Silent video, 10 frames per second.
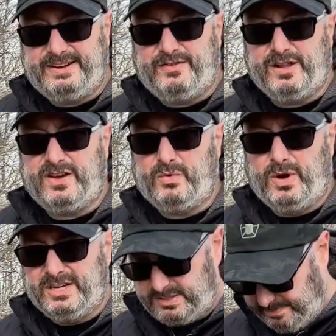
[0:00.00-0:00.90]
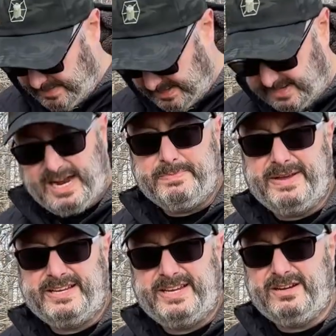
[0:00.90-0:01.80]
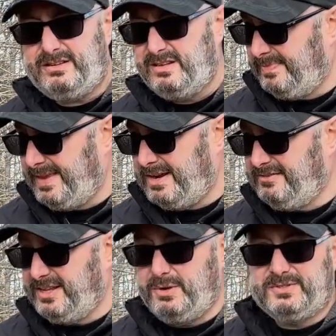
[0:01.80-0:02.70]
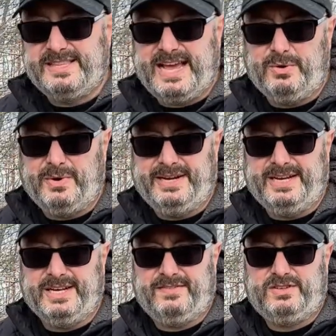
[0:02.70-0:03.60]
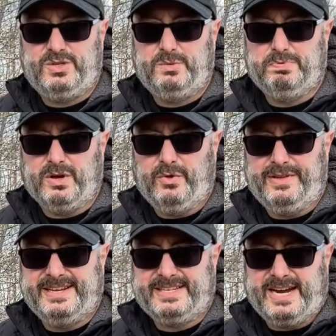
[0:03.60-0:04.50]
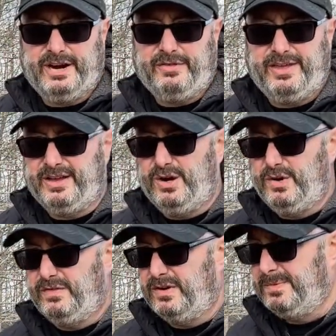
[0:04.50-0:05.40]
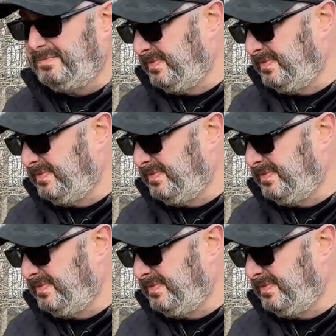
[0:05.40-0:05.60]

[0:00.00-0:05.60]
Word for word: did fall off once, but not a big deal. It really wasn't that windy enough to blow the entire thing over.